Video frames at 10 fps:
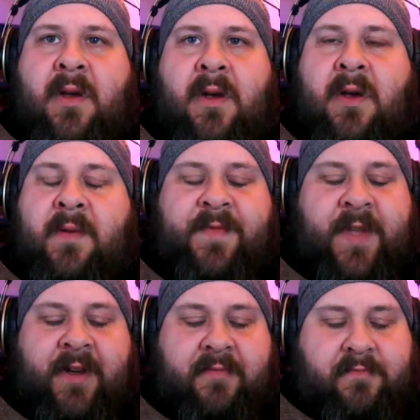
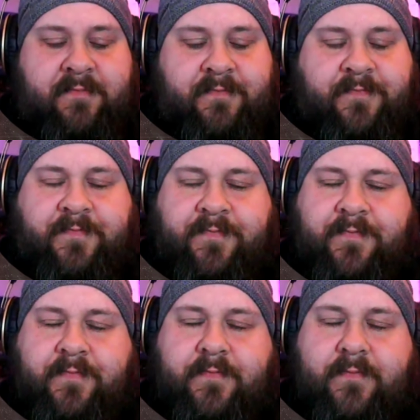
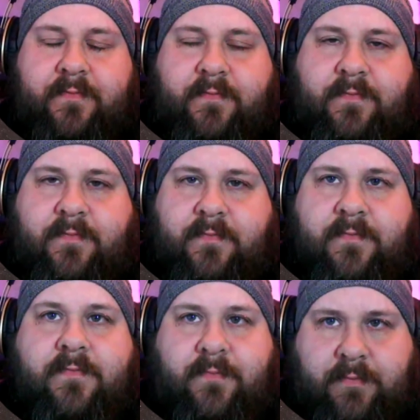
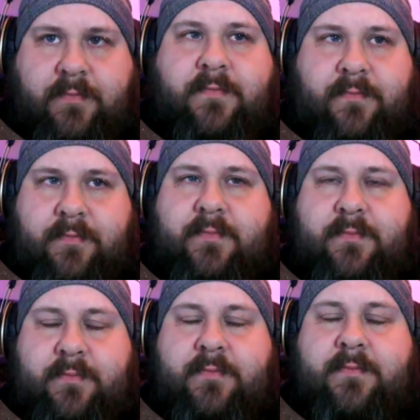
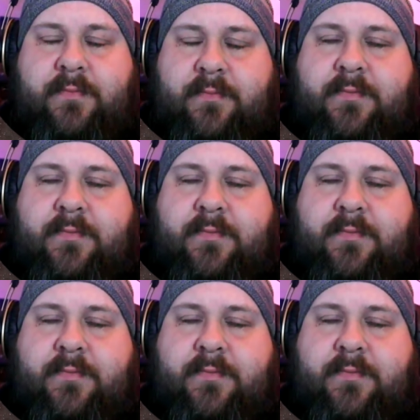No words are spoken by the person on screen.